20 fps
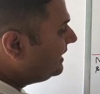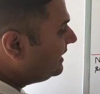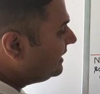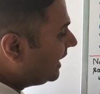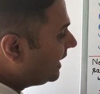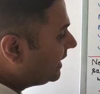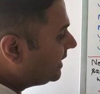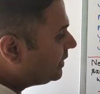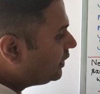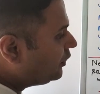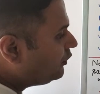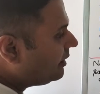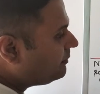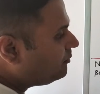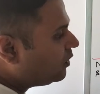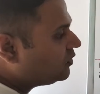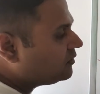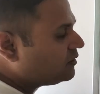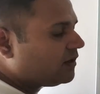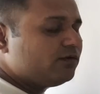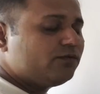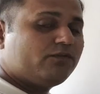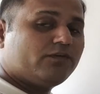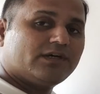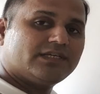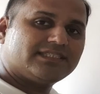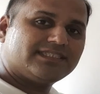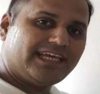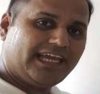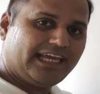negative amount
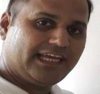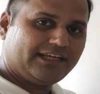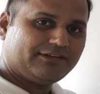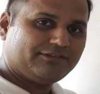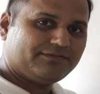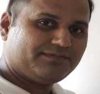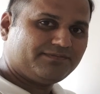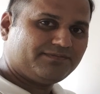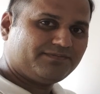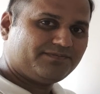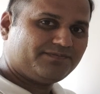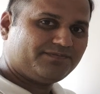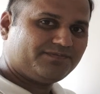of say.